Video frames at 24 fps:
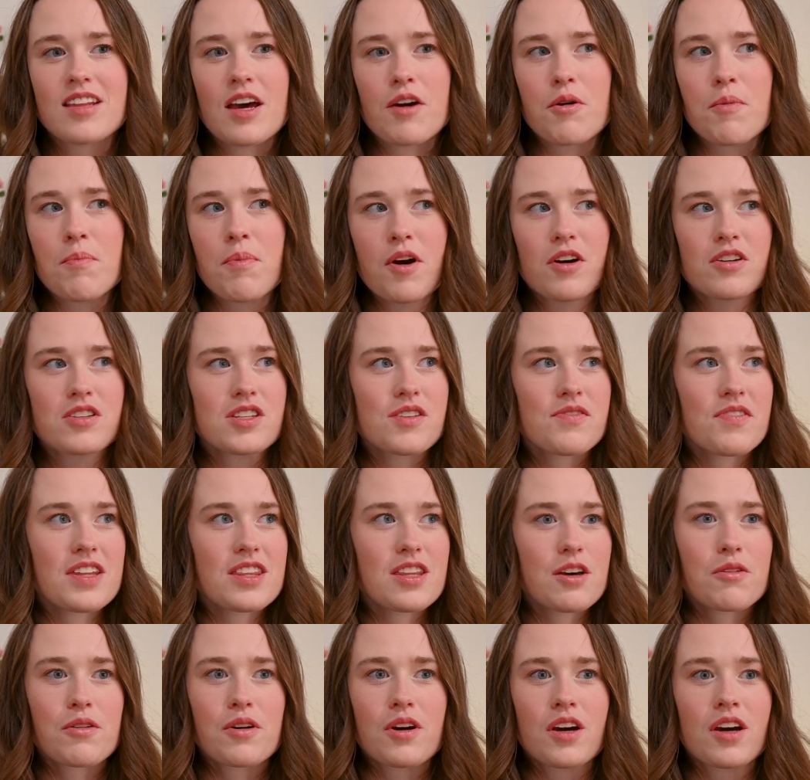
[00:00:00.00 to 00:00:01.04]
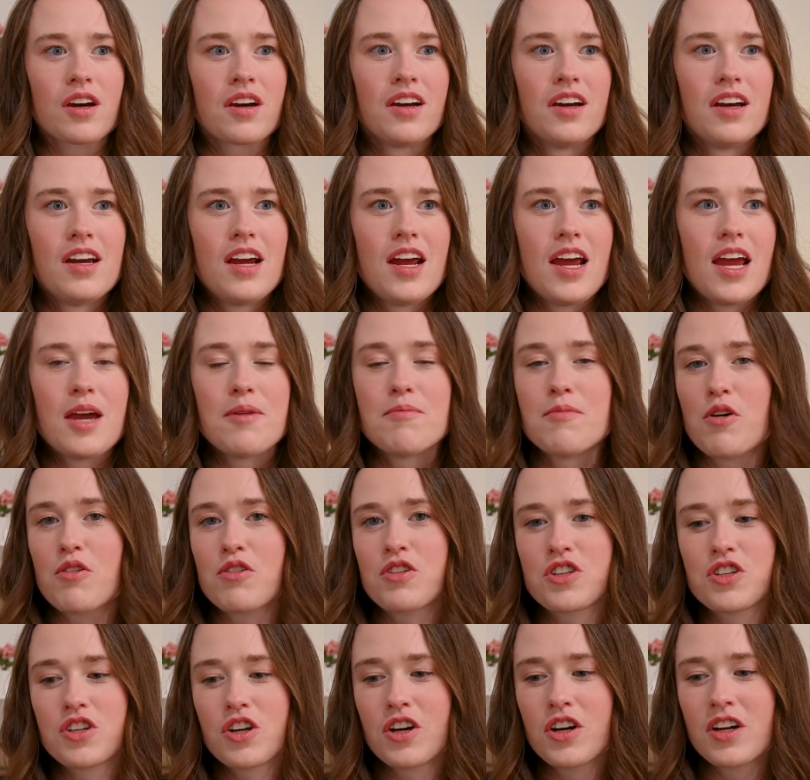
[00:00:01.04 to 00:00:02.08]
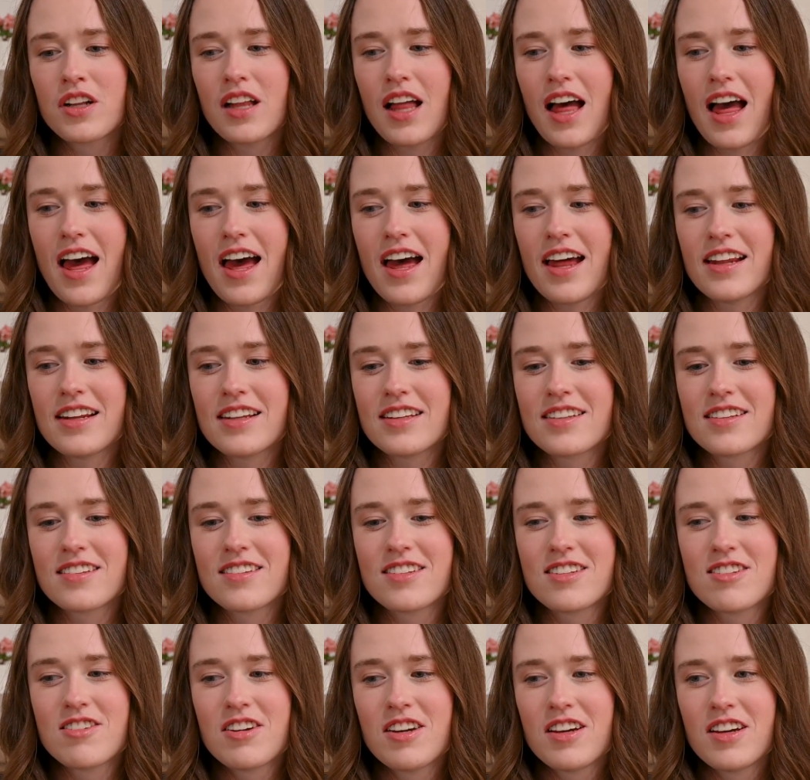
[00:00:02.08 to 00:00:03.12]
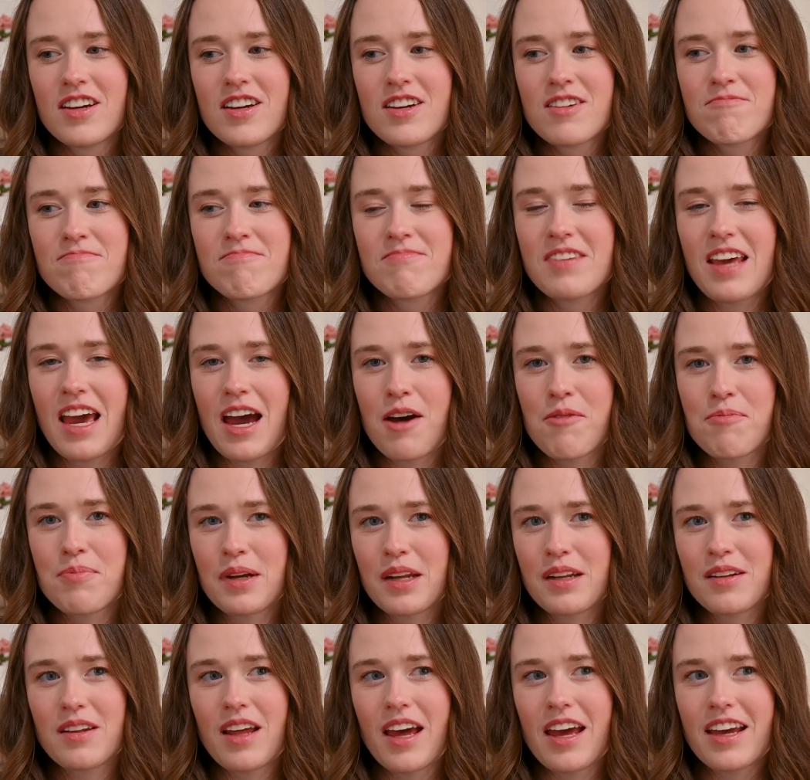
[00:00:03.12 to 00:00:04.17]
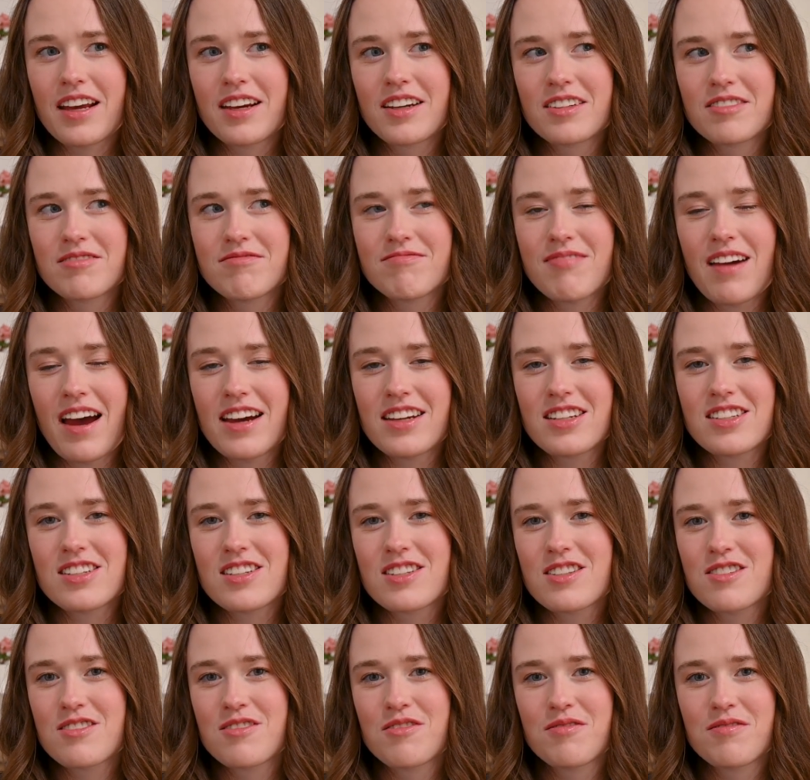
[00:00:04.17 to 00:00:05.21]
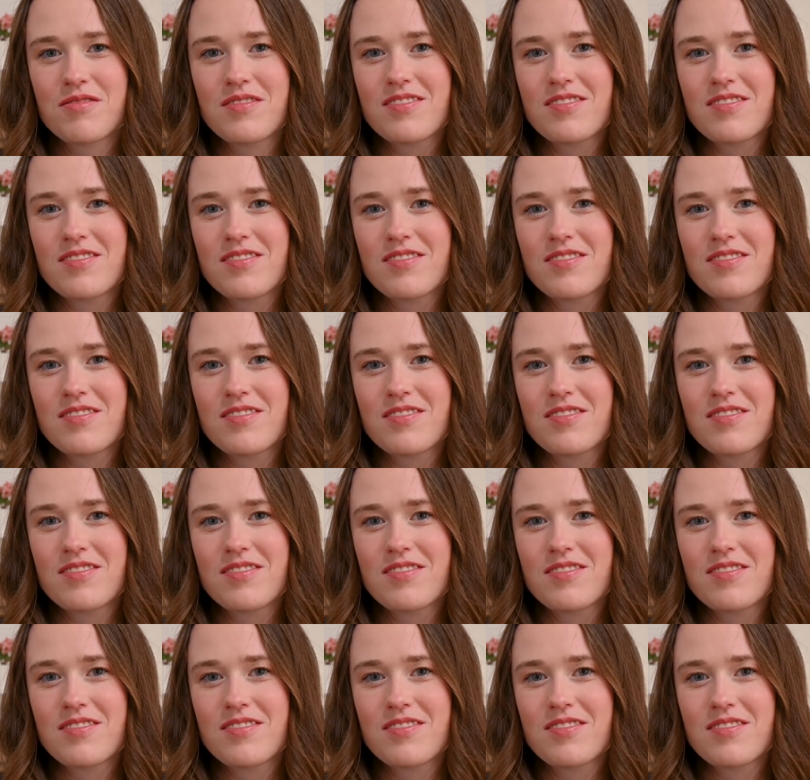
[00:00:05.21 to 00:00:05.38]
There were parts of it that were emotional and yeah, but like, I just